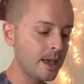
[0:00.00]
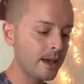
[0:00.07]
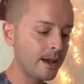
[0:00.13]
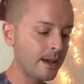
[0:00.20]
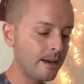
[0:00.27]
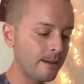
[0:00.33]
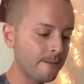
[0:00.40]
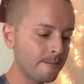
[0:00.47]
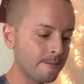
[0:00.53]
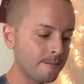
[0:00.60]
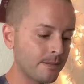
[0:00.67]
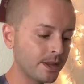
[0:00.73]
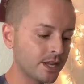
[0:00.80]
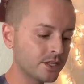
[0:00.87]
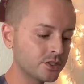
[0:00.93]

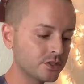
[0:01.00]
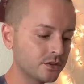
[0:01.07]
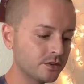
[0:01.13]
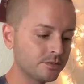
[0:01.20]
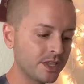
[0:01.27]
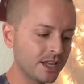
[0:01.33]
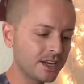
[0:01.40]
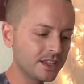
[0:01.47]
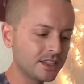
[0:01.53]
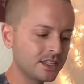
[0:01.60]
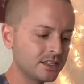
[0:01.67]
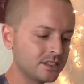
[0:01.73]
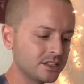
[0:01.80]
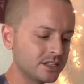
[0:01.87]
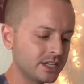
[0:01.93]
But I'm getting
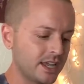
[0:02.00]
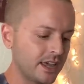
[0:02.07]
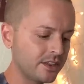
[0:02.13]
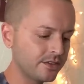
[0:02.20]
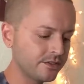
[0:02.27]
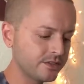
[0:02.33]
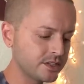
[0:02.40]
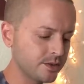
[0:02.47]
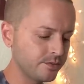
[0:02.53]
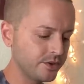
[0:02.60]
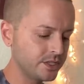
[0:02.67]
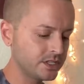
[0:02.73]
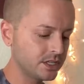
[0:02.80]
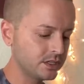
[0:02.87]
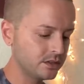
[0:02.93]
these together for some
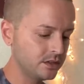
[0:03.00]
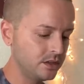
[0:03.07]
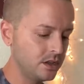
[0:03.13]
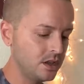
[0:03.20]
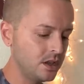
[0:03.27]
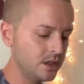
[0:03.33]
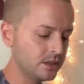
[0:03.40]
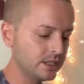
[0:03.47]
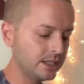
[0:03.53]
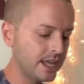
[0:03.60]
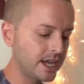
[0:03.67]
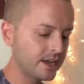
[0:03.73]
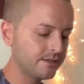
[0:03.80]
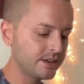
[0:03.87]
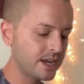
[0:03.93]
reason. The
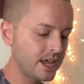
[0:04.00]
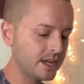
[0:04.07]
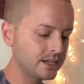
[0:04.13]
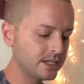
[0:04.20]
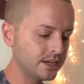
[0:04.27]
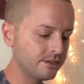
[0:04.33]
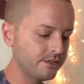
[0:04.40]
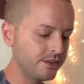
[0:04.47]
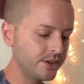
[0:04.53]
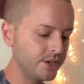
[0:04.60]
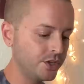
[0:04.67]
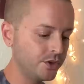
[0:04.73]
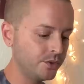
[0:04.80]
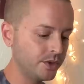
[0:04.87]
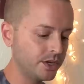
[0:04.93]
lack of an ending for
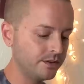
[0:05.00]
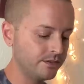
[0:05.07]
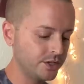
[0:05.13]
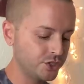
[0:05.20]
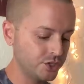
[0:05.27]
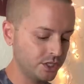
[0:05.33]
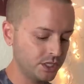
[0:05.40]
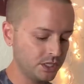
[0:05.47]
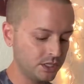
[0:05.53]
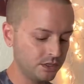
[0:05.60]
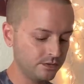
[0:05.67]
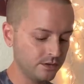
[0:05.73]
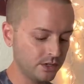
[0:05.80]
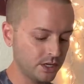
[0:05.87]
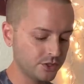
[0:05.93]
you individually,
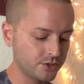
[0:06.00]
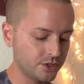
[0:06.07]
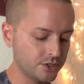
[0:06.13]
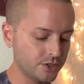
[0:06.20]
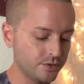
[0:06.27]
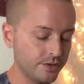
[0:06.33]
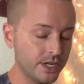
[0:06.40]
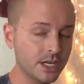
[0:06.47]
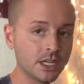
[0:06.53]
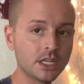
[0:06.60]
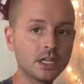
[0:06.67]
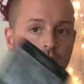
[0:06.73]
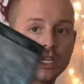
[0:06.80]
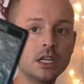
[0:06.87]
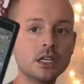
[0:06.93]
for a lot drawn to the reading.
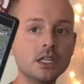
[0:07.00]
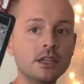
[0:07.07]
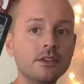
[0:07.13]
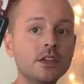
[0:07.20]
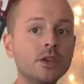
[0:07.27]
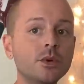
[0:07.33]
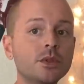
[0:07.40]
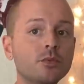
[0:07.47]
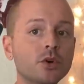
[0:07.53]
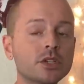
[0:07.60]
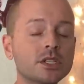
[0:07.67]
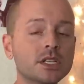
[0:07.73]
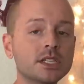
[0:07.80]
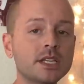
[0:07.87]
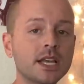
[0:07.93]
Leaving you with more
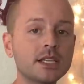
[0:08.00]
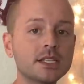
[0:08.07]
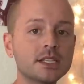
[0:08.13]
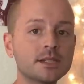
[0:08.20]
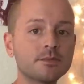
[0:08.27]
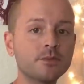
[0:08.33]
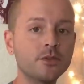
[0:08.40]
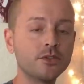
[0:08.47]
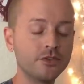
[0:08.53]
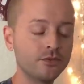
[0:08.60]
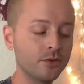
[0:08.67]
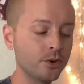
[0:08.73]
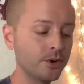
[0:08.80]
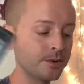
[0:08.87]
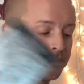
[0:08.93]
success moving
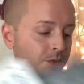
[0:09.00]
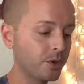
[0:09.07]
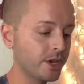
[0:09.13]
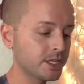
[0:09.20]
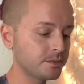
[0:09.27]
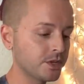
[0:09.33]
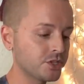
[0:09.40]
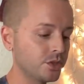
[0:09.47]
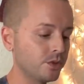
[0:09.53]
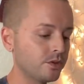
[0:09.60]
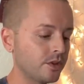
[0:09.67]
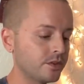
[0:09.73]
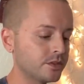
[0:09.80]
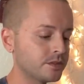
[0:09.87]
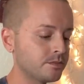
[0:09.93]
forward, okay, especially
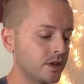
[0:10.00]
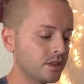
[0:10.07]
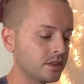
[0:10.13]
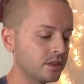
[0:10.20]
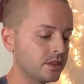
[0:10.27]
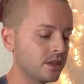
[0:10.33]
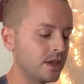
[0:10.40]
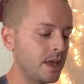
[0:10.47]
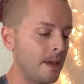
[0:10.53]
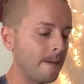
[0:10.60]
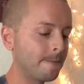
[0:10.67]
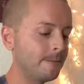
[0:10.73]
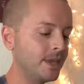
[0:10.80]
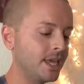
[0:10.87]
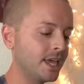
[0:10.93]
throughout this month,
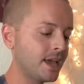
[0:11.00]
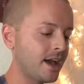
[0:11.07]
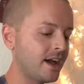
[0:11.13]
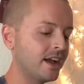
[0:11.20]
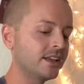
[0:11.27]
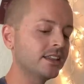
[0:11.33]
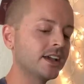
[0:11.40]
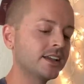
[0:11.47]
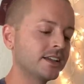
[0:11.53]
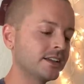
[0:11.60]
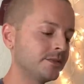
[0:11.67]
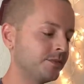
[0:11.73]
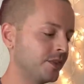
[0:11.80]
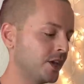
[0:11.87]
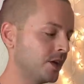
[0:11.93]
being highlighted.
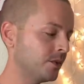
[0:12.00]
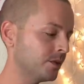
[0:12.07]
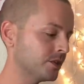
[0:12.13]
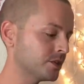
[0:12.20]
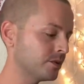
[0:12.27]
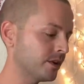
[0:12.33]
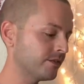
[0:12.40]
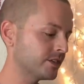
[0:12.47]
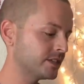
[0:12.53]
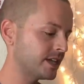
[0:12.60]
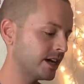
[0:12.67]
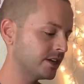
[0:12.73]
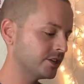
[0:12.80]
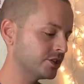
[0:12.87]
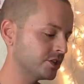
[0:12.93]
What else do we have for
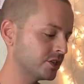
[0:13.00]
Sag?